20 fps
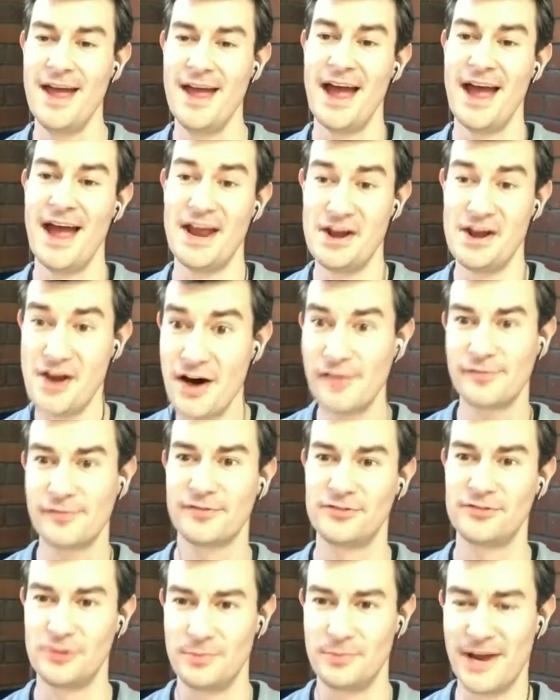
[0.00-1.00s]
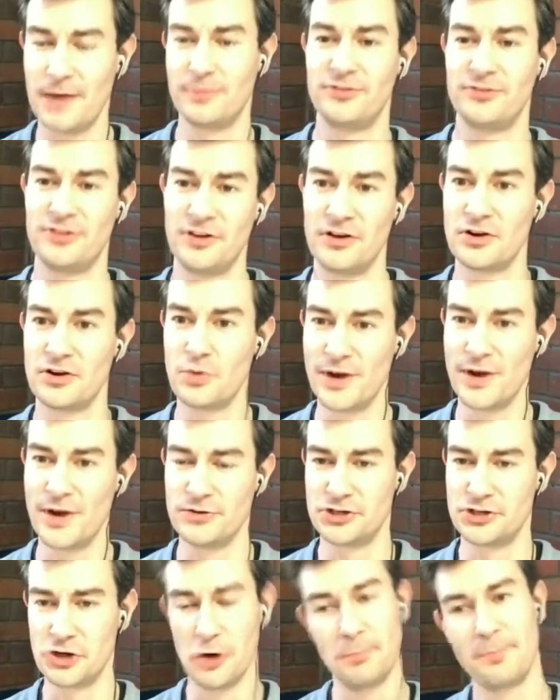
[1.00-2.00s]
enough to be able to quit
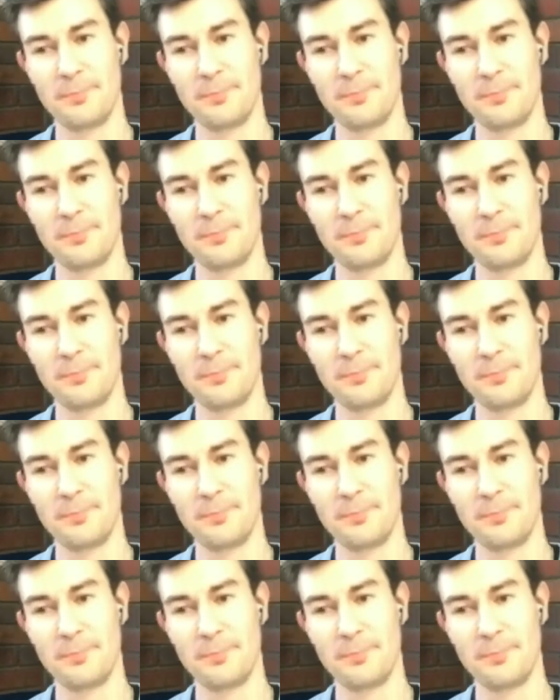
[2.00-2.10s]
your job?